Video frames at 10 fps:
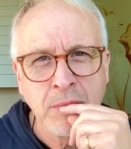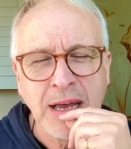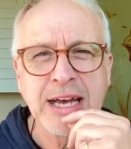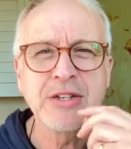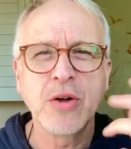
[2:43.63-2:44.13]

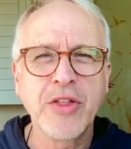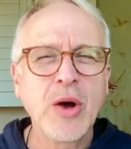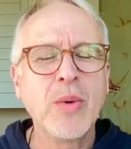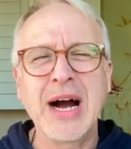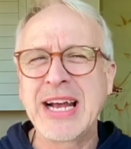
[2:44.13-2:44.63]
And
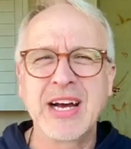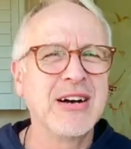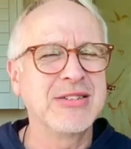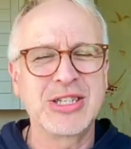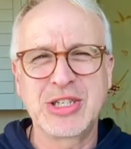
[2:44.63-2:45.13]
although I
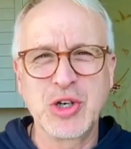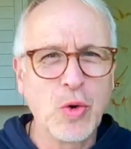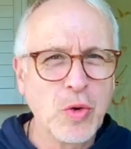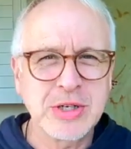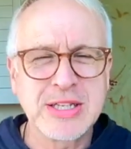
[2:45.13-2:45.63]
can't
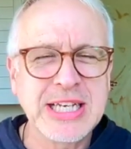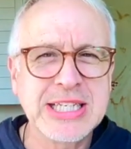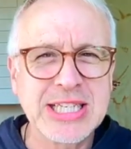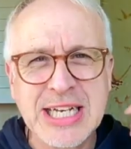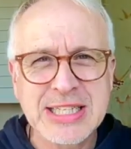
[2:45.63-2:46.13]
talk to
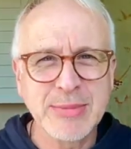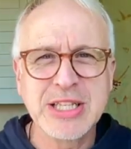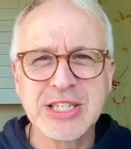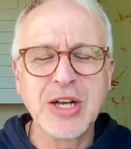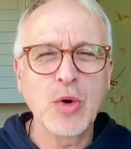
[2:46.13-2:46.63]
these things, I mean,
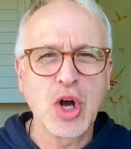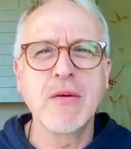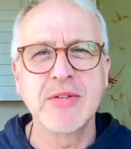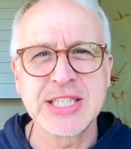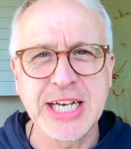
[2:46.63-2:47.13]
there's no
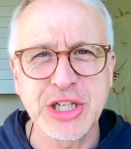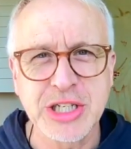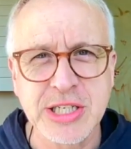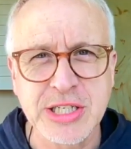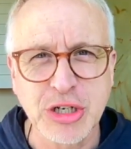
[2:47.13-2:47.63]

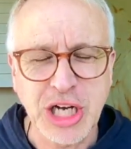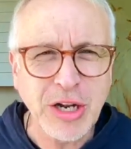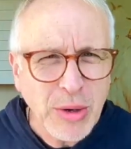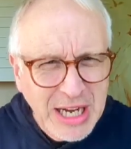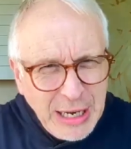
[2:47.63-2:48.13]
conversation as such, I
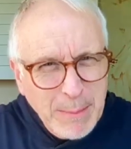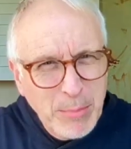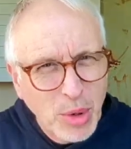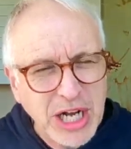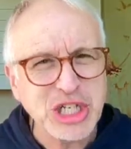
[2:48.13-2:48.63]
do get an
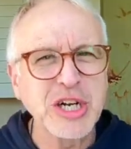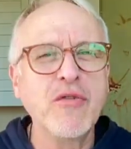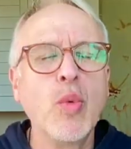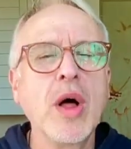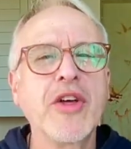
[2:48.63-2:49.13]
impression
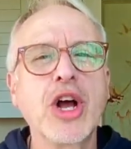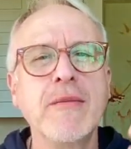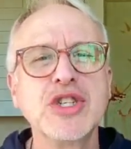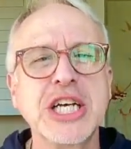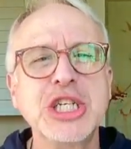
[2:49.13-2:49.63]
of what the
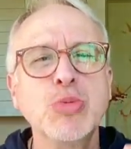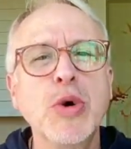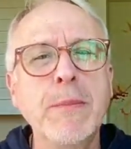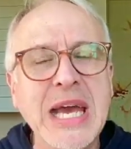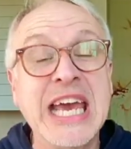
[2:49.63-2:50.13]
conversation
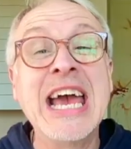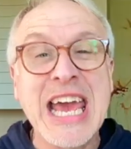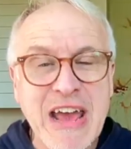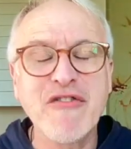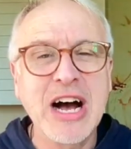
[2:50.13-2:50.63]
would be if